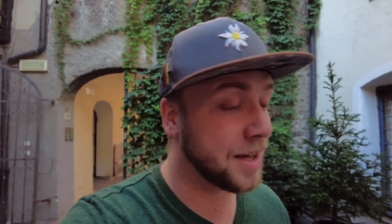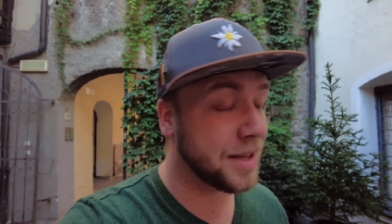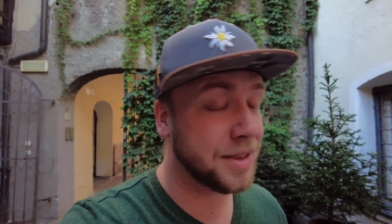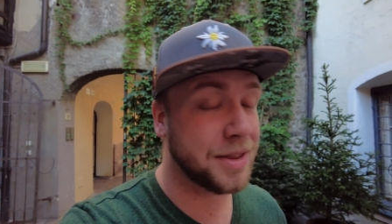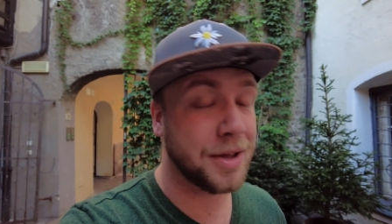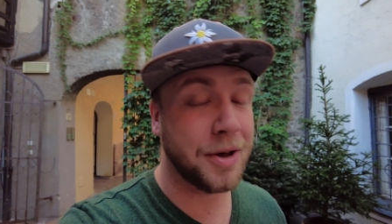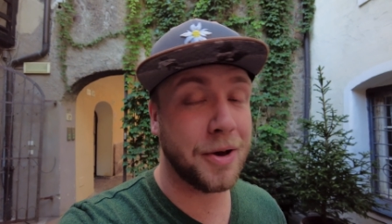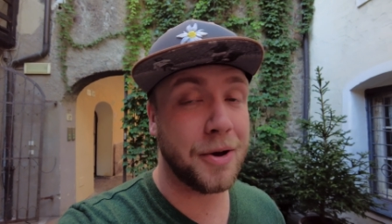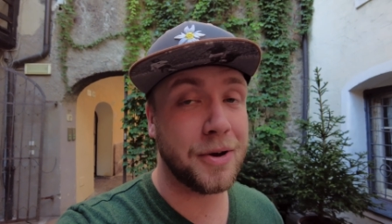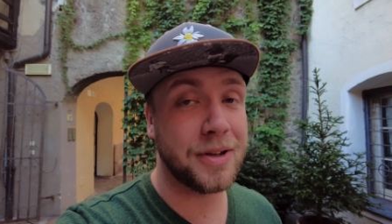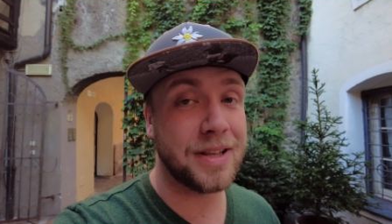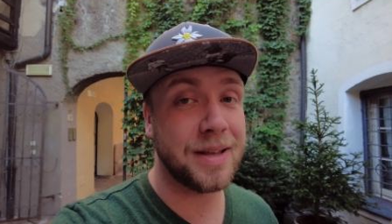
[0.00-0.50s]

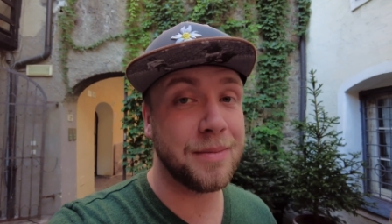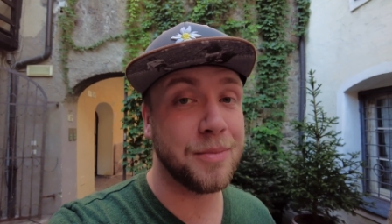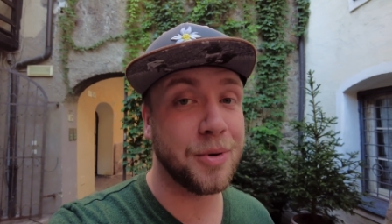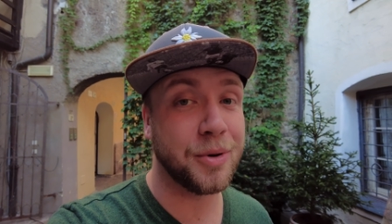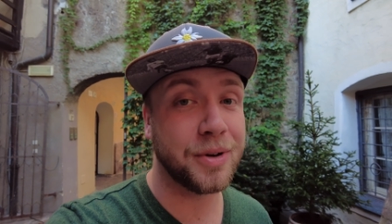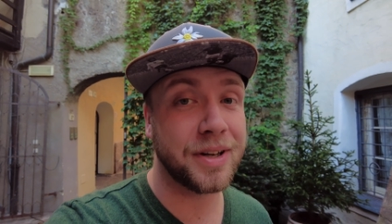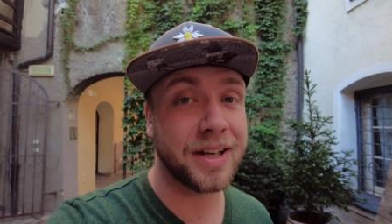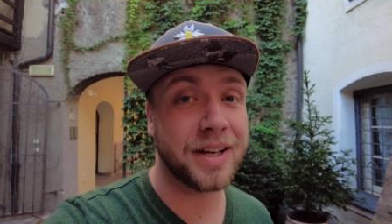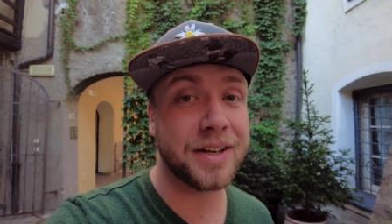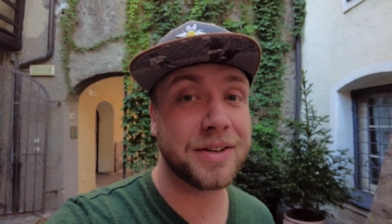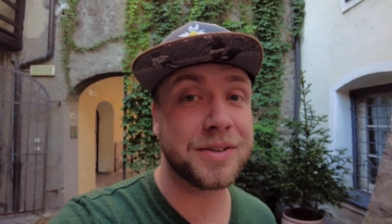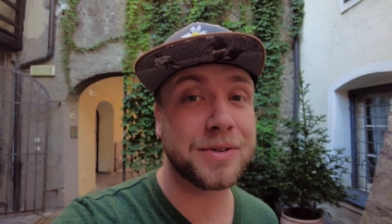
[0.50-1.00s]
the early
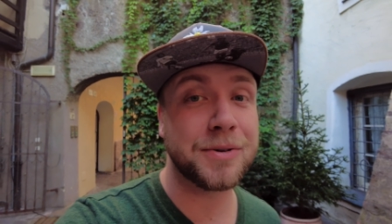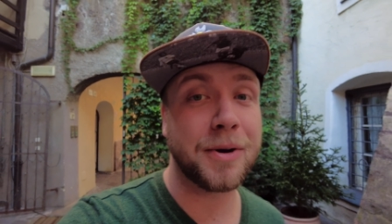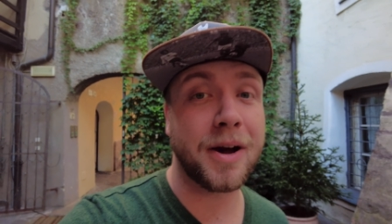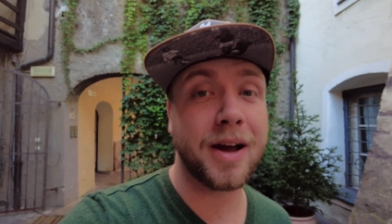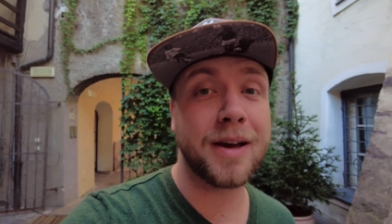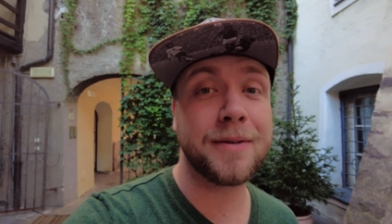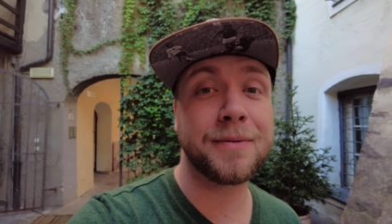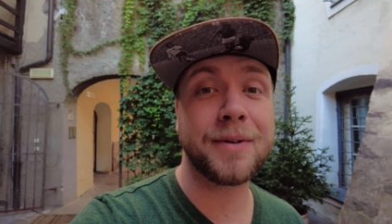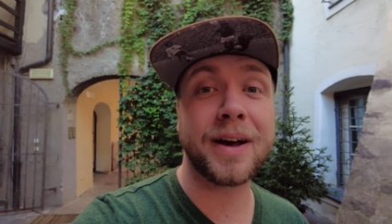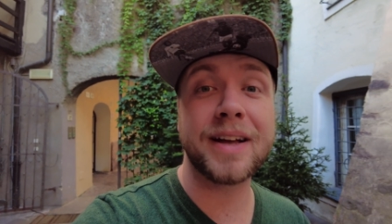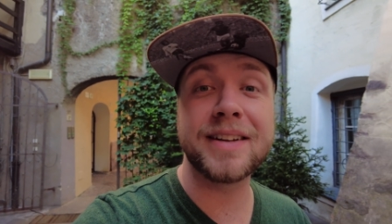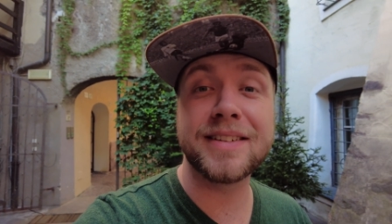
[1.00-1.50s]
morning and
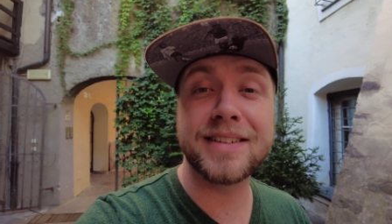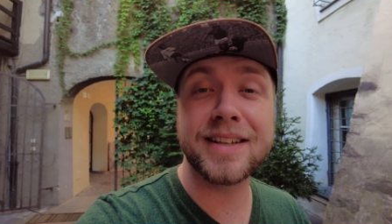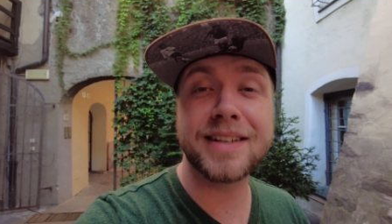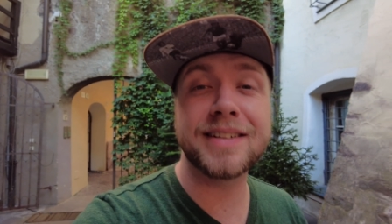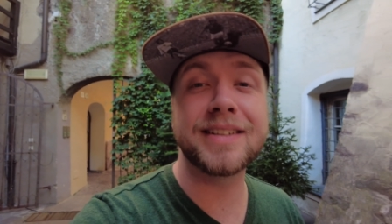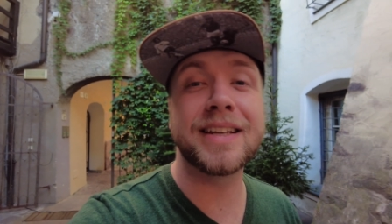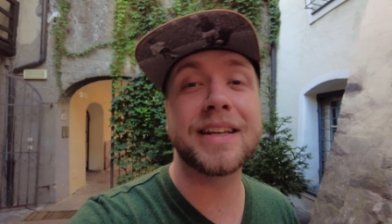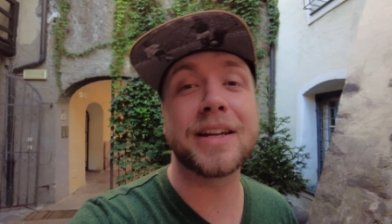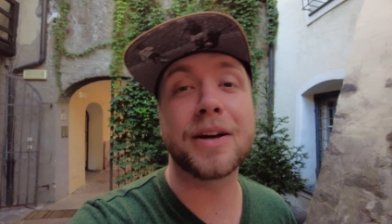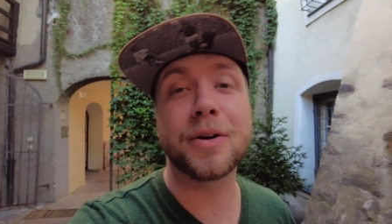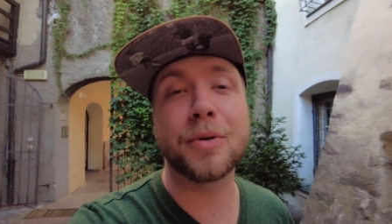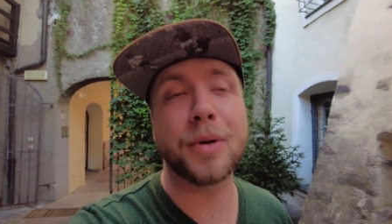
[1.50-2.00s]
drive, I did
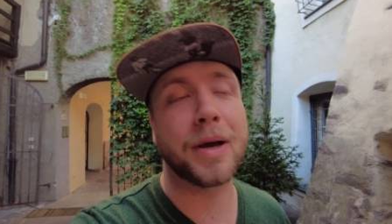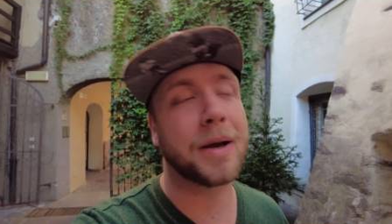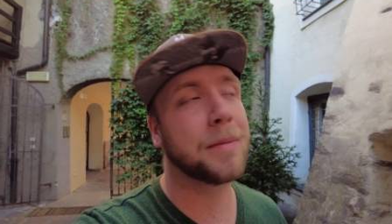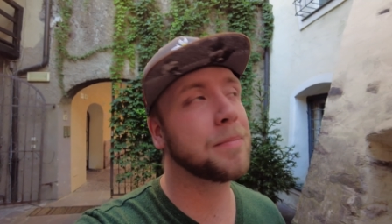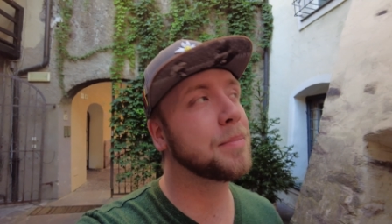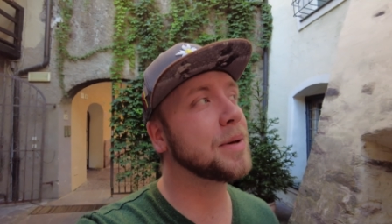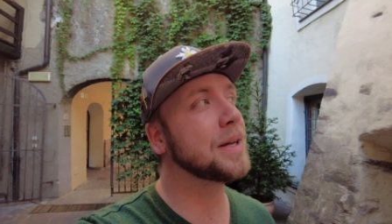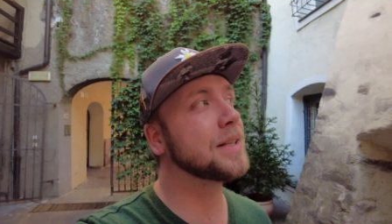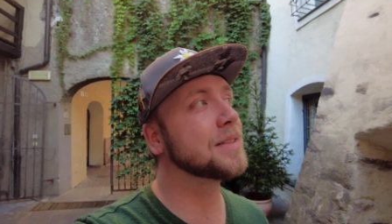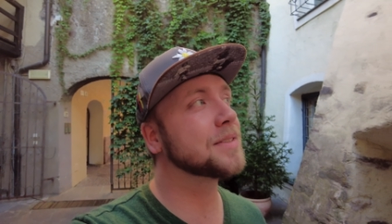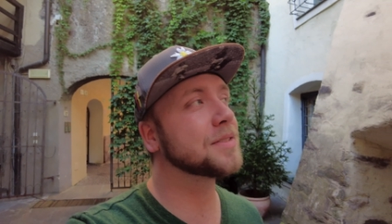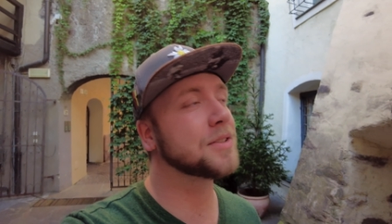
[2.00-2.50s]
need a quick
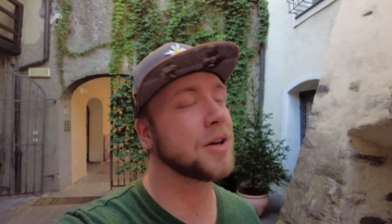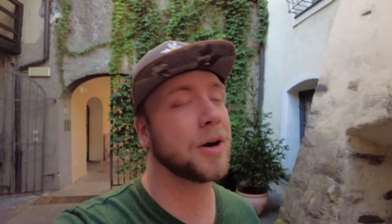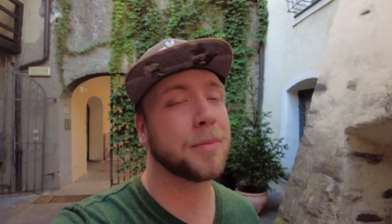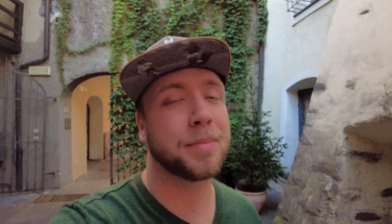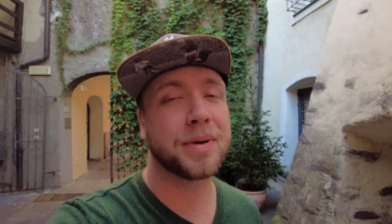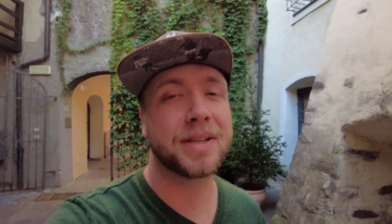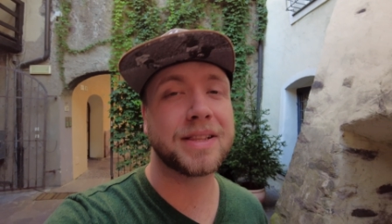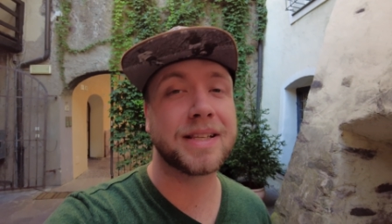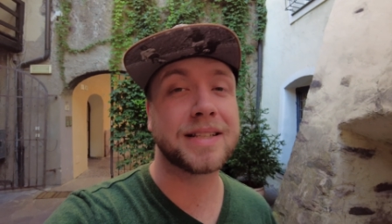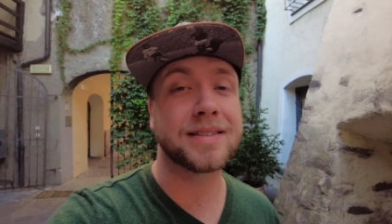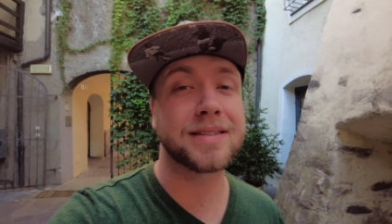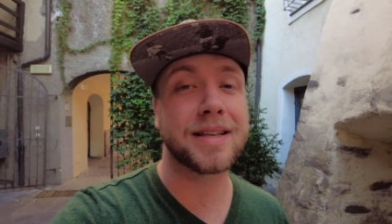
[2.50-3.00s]
pit stop
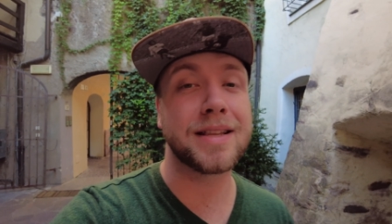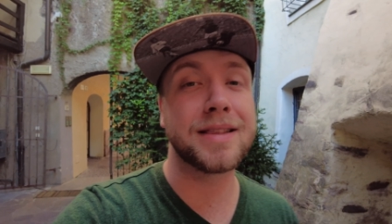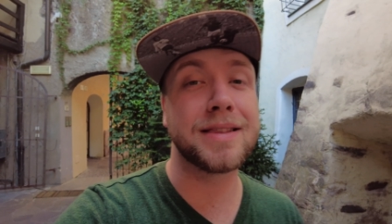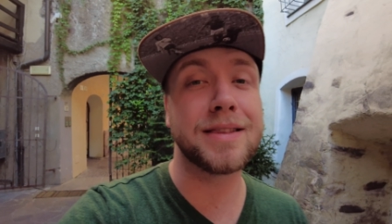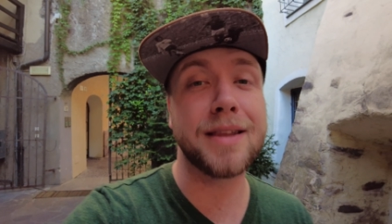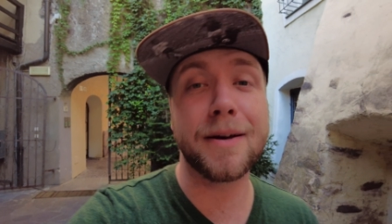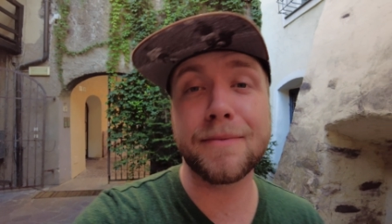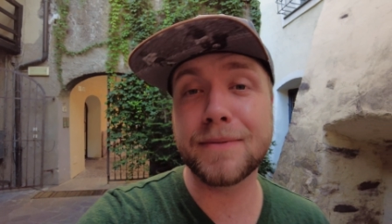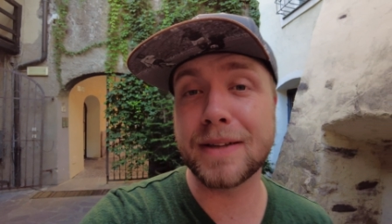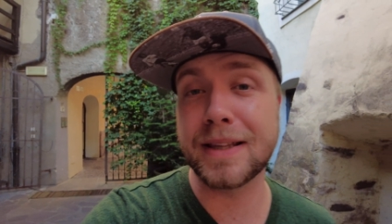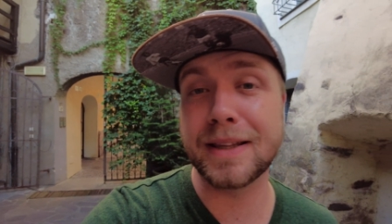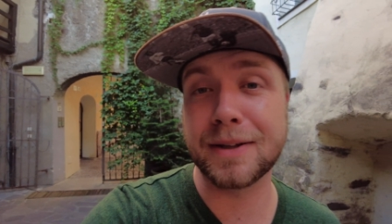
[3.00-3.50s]
in this
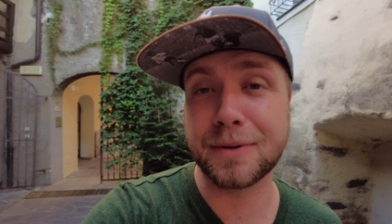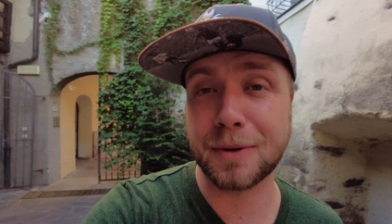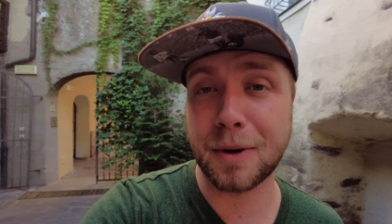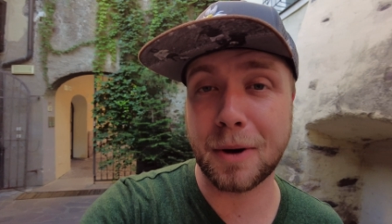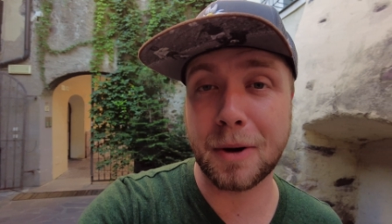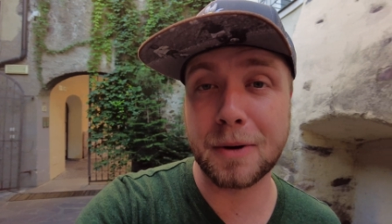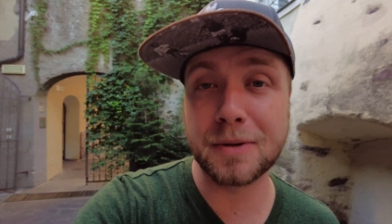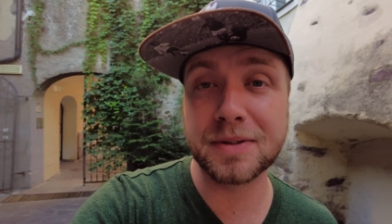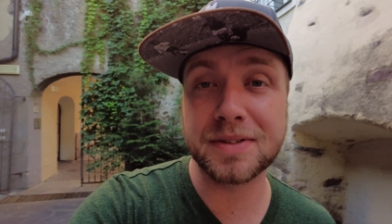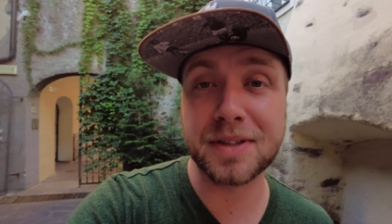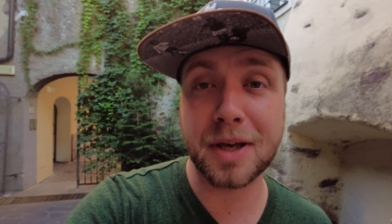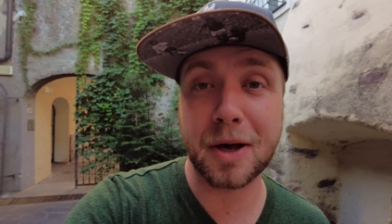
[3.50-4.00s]
lovely little
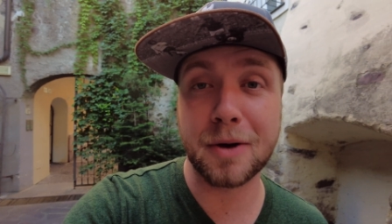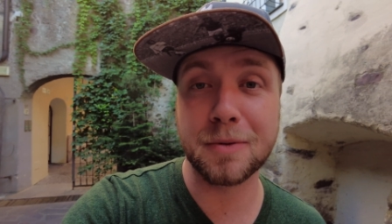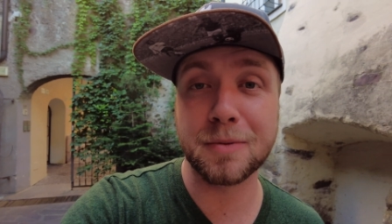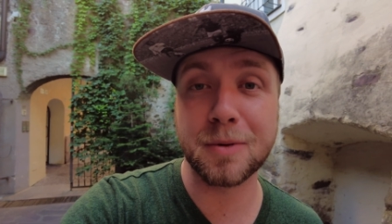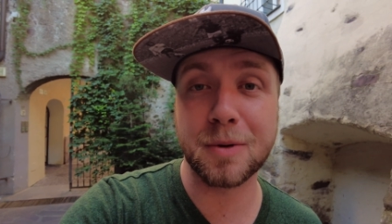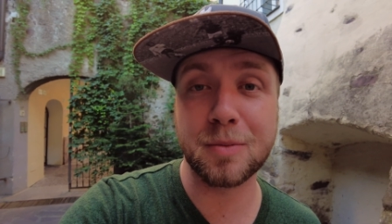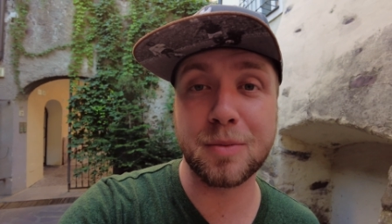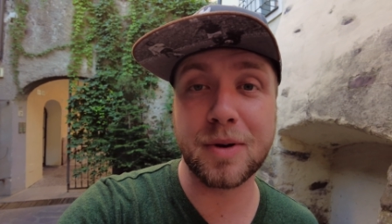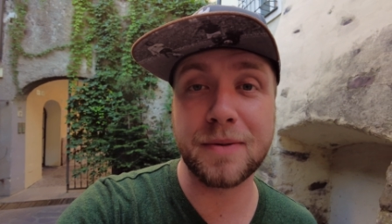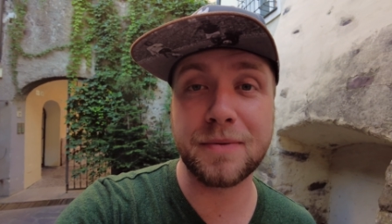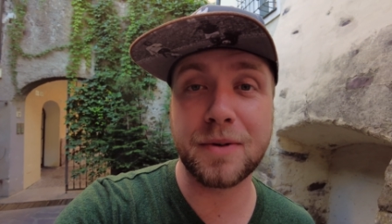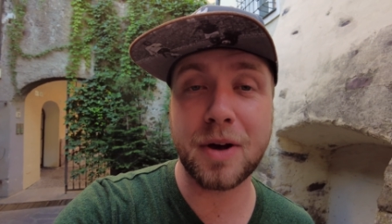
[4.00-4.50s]
hotel
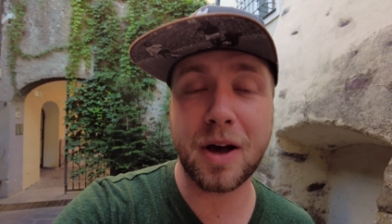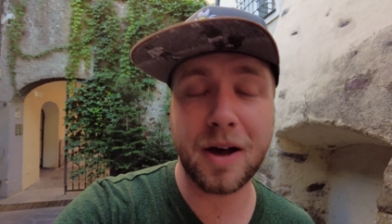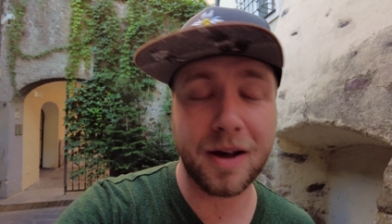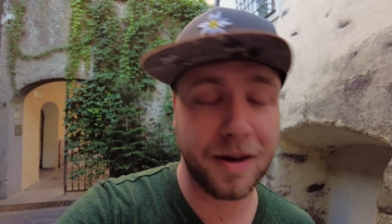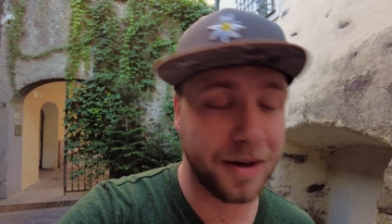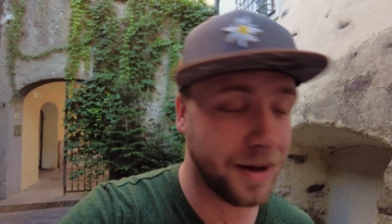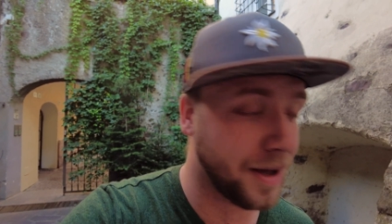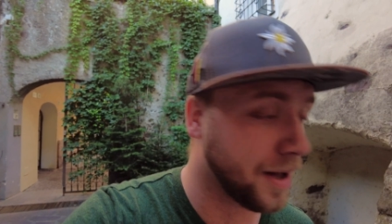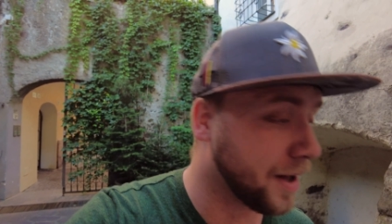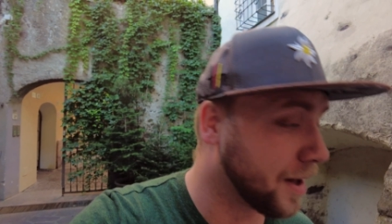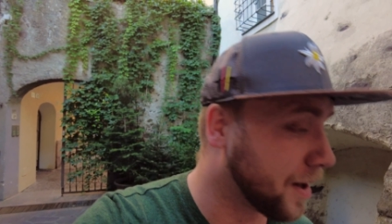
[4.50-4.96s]
room we've got,